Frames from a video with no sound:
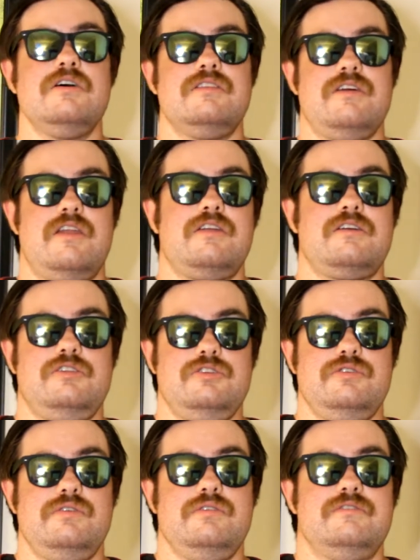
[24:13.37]
that
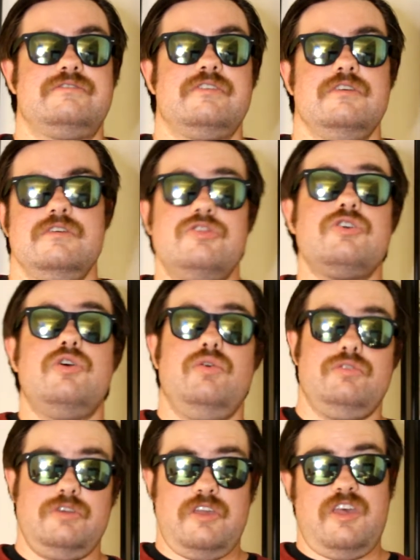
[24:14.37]
includes the
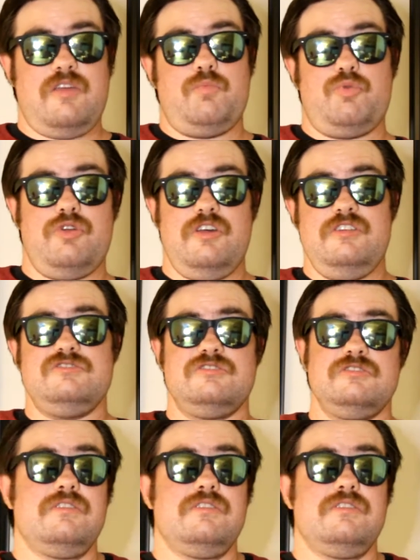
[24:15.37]
Golden Gate Bridge,